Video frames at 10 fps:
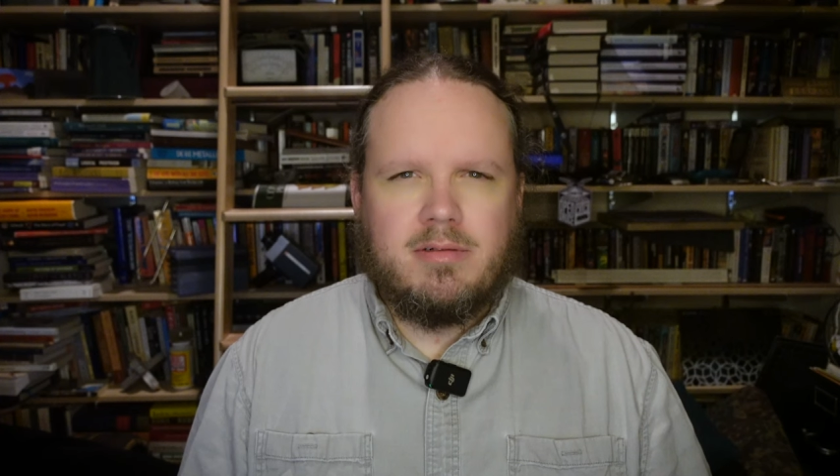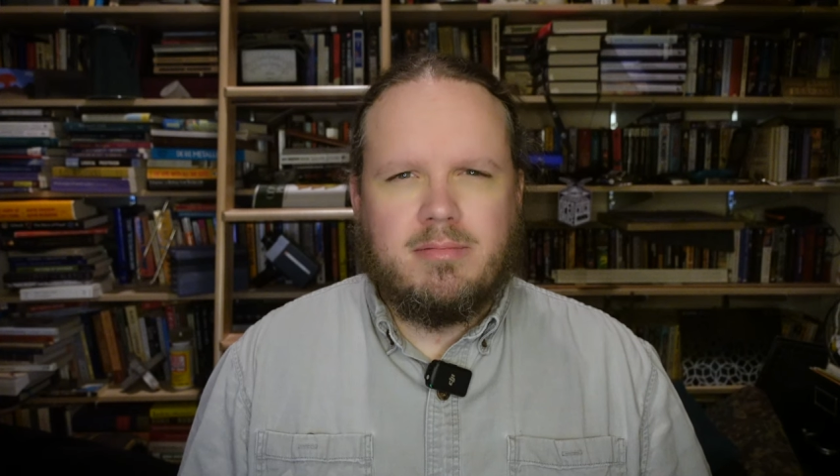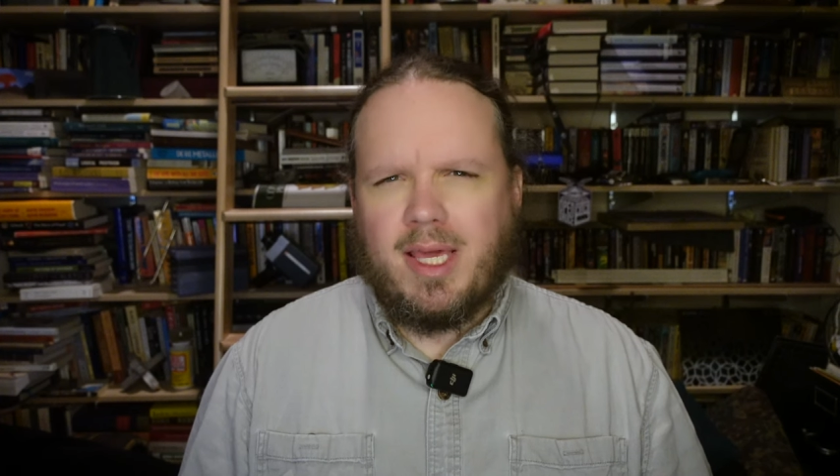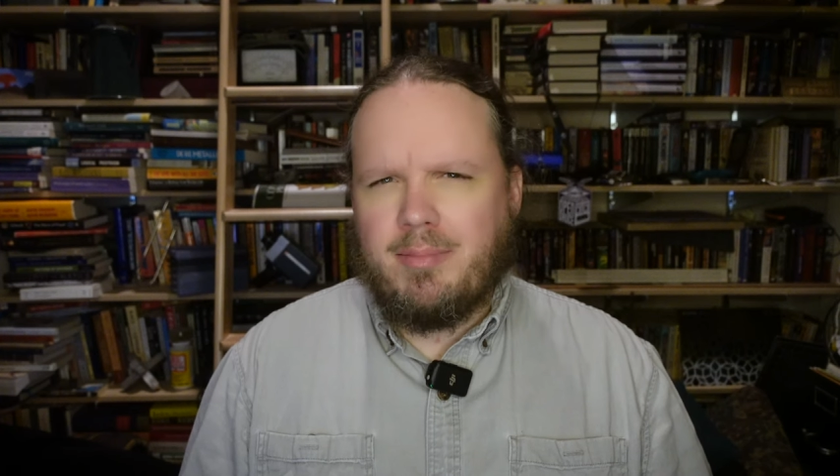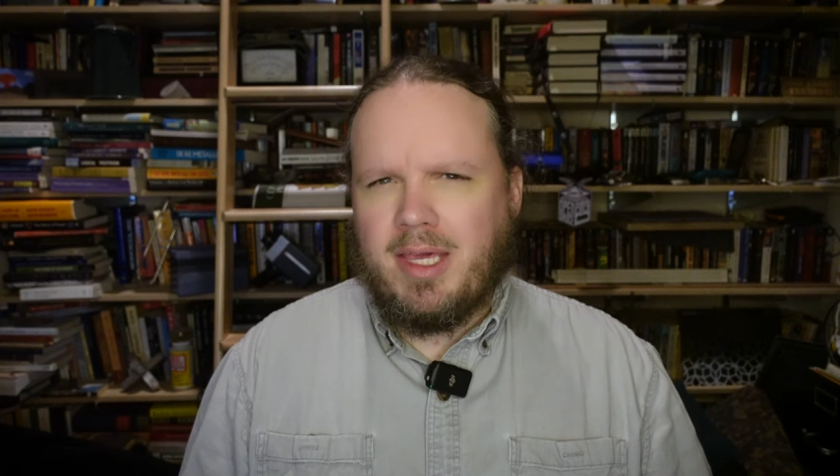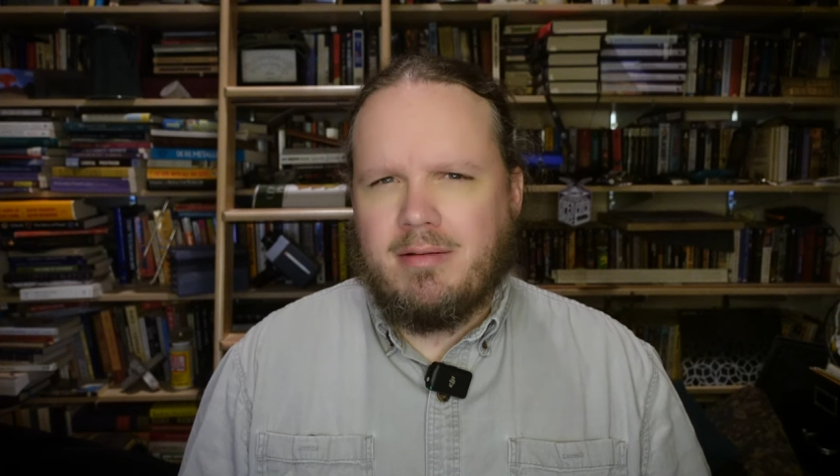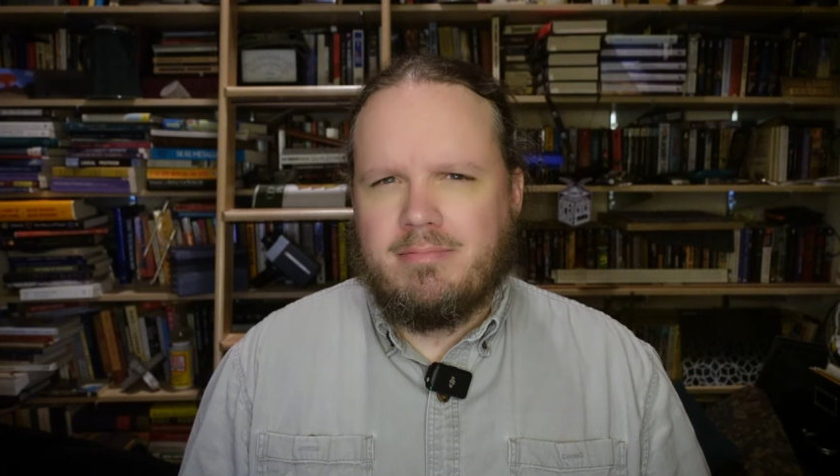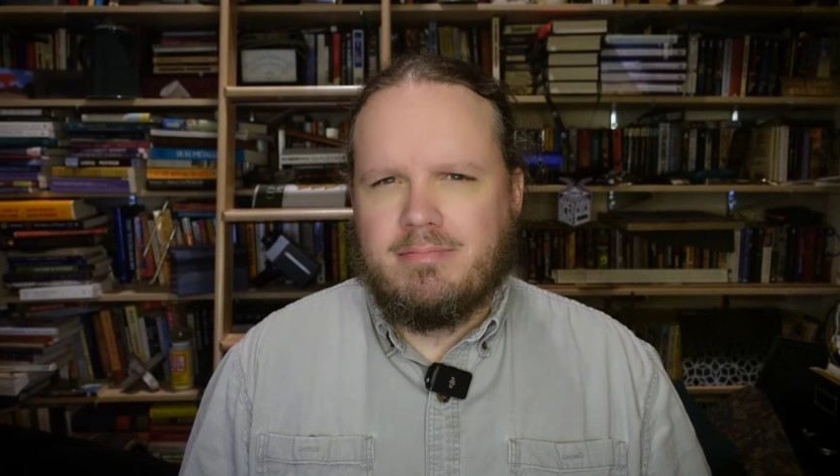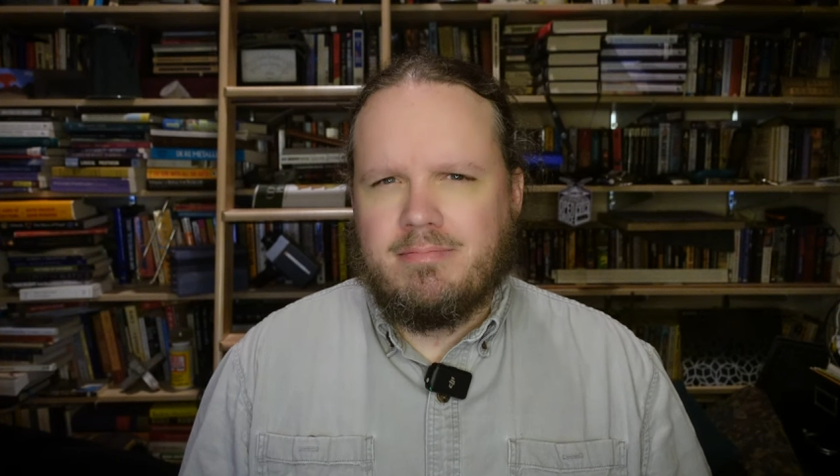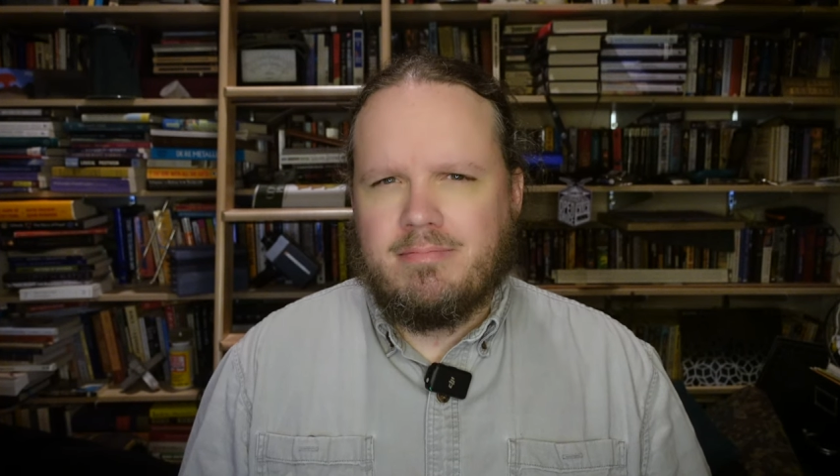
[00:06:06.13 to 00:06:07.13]
Maybe.
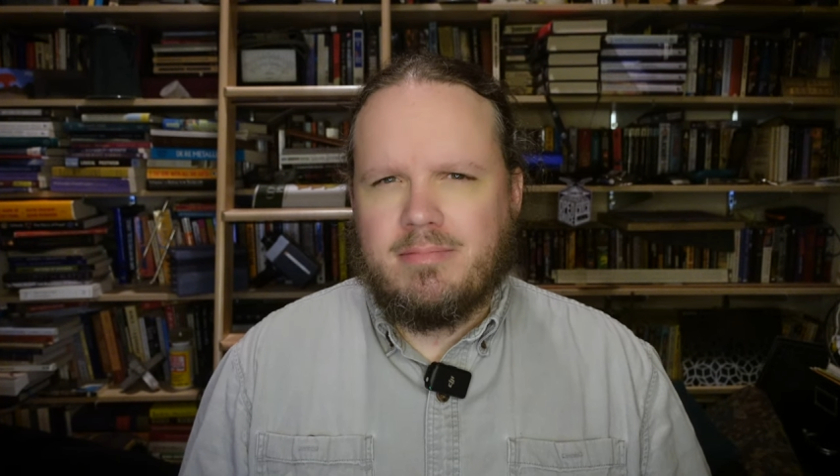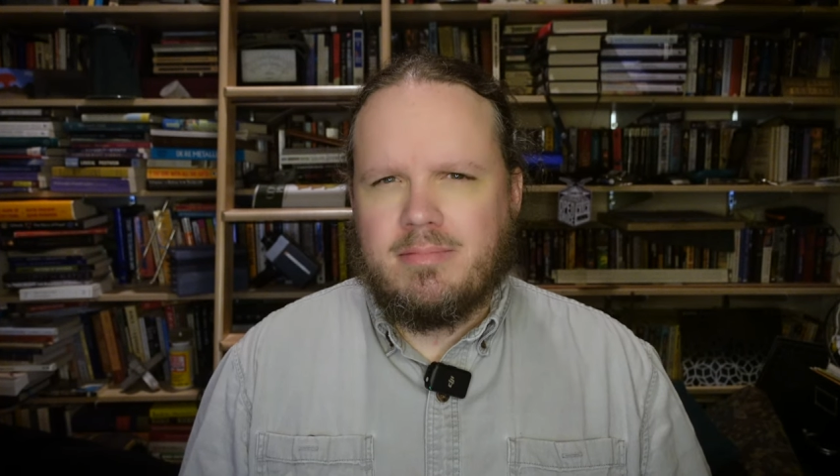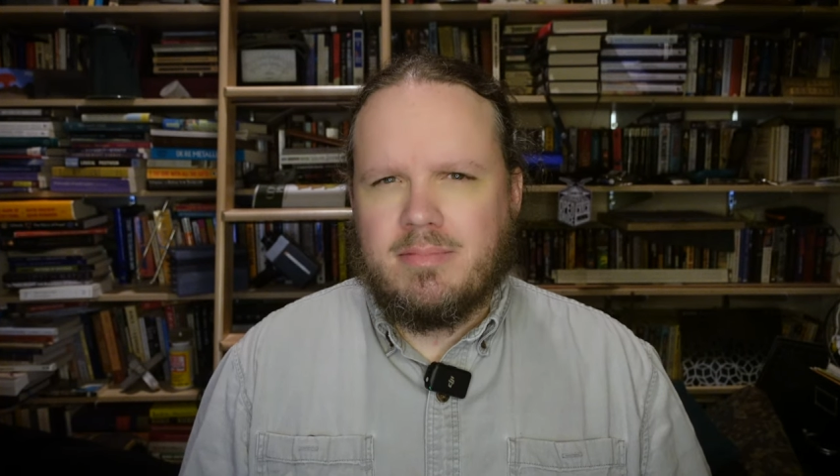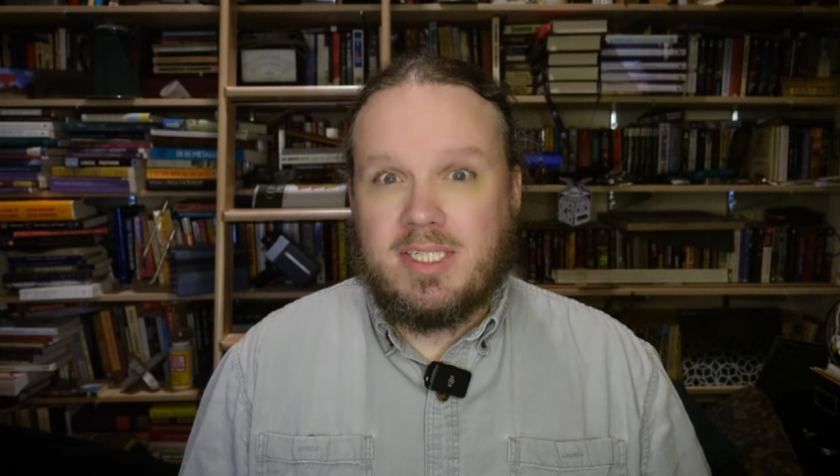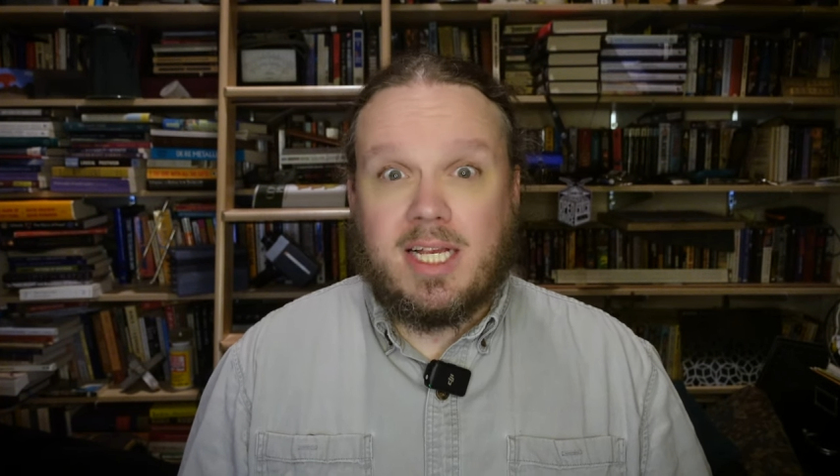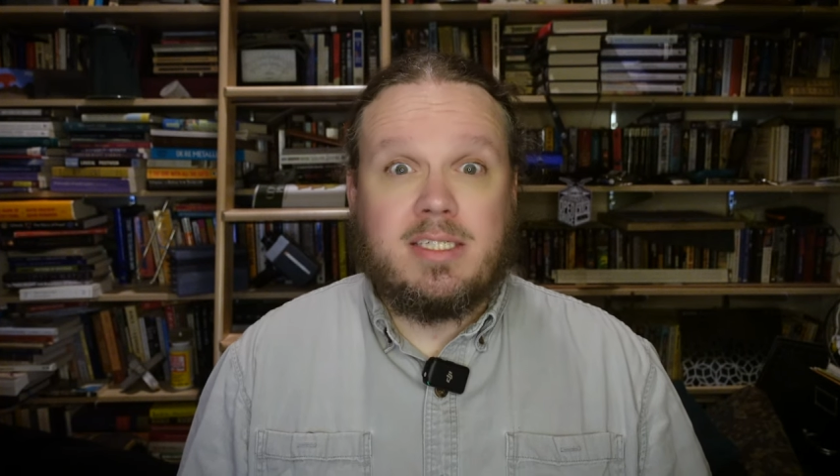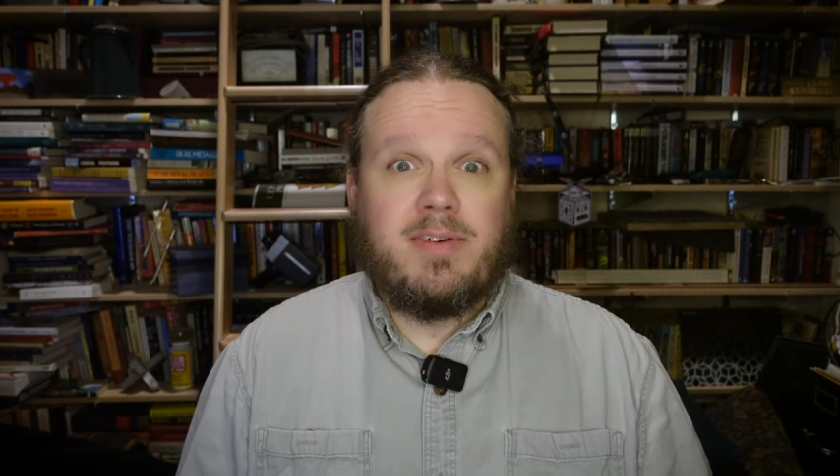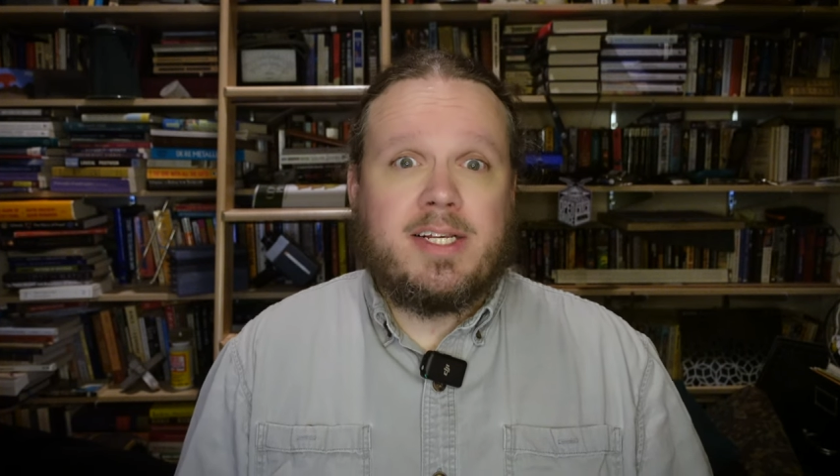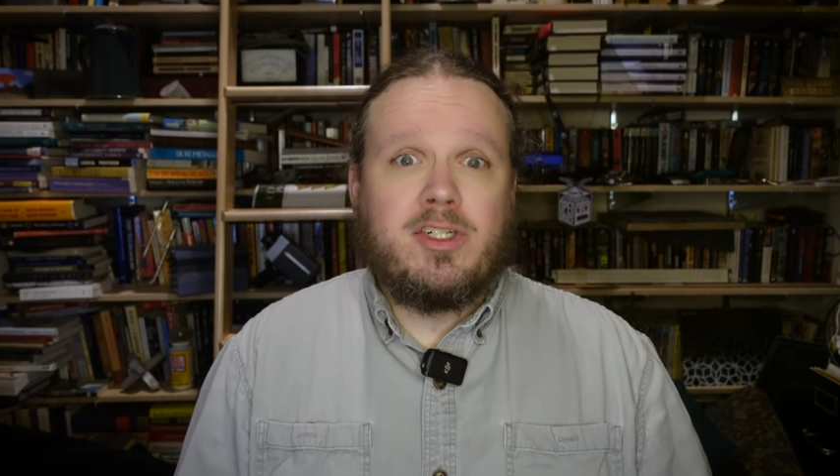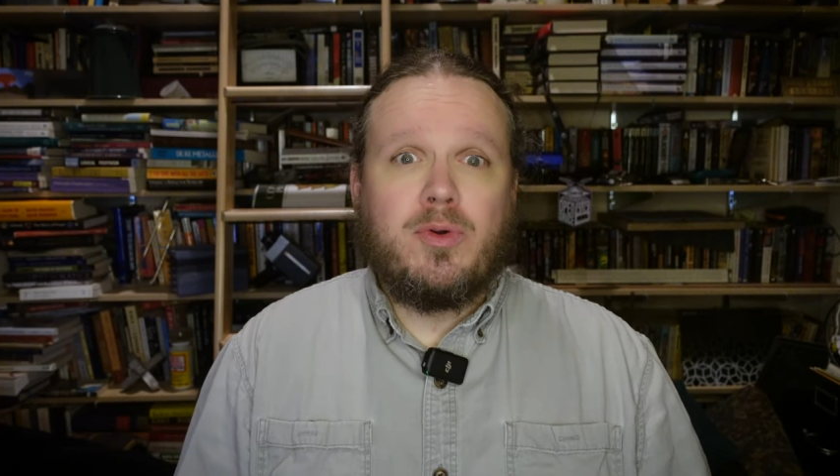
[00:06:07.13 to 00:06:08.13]

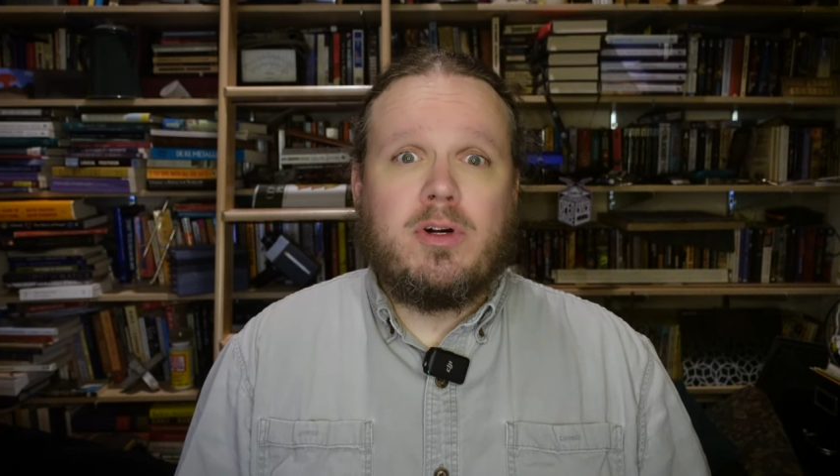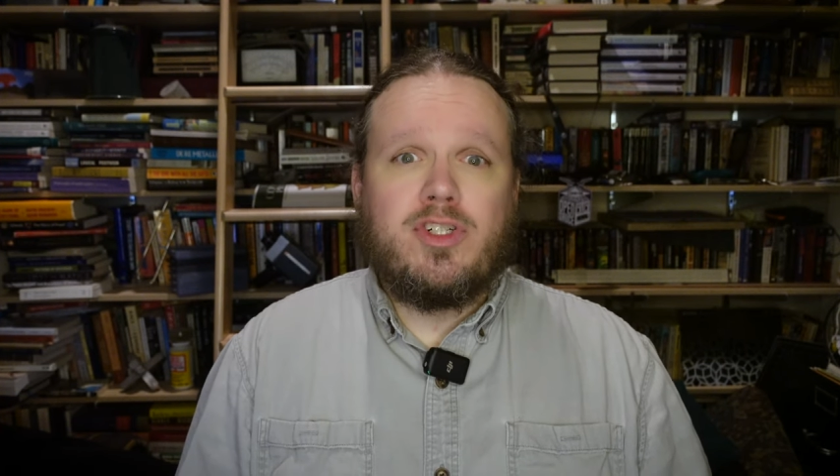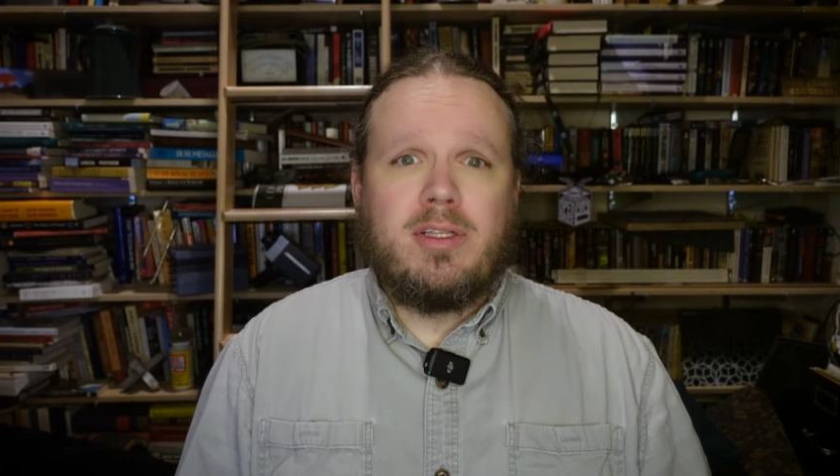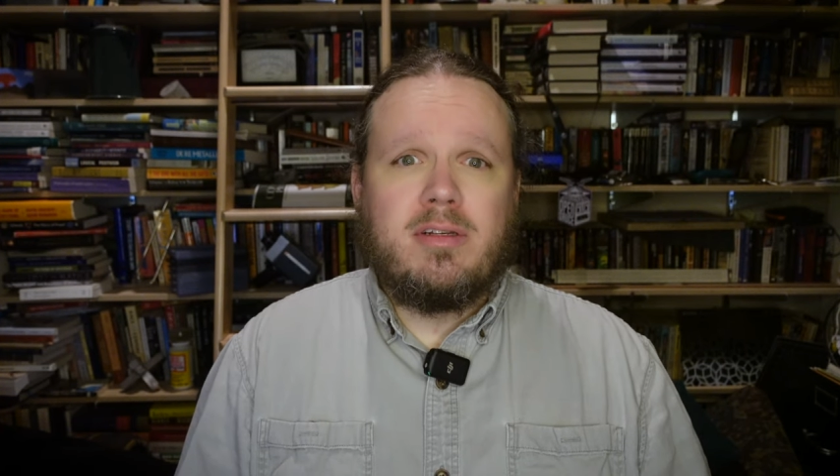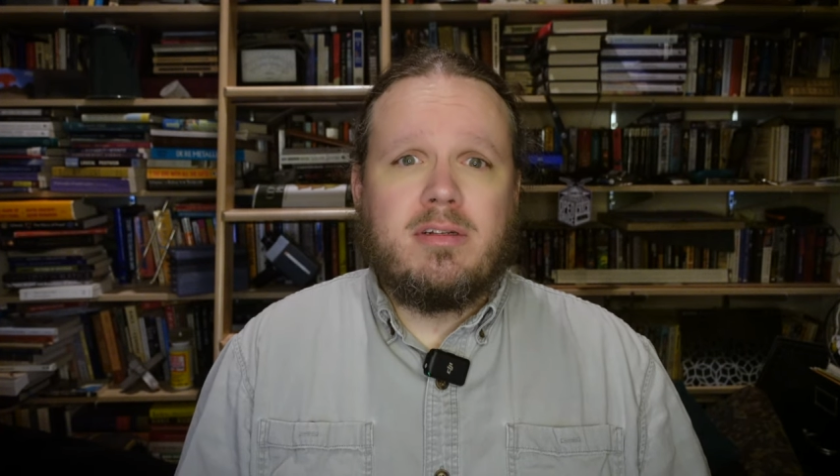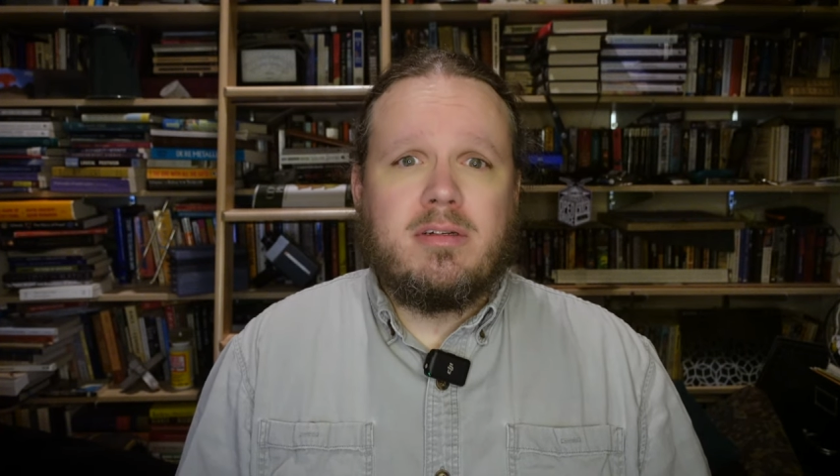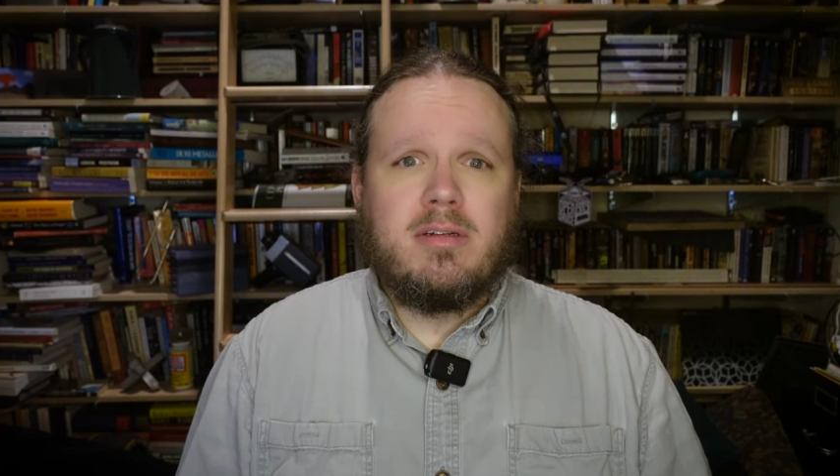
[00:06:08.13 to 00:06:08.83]
Satisfaction quotient?